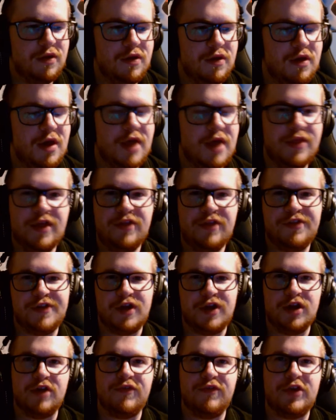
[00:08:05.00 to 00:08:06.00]
And then
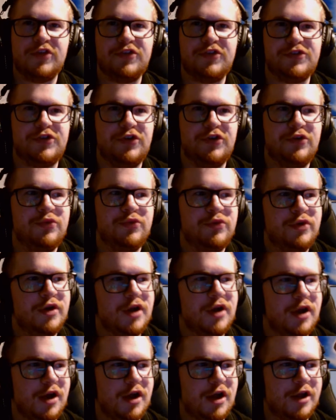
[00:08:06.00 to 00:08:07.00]
Sonic Advance 2,
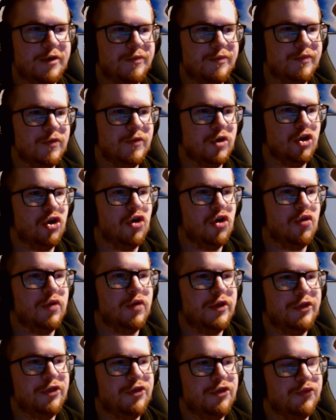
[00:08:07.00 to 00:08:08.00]
I'm
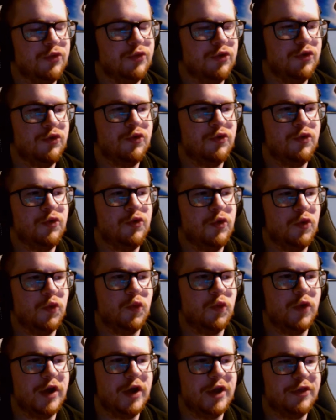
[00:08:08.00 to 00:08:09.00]
going through
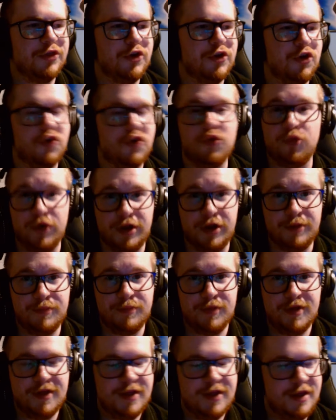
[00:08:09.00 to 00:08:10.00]
with
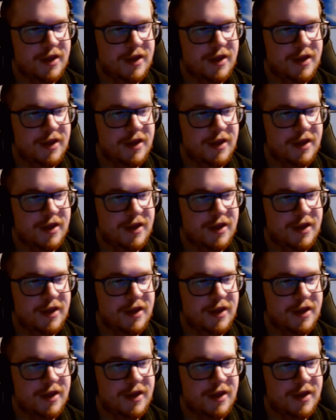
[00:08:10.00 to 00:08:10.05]
Cream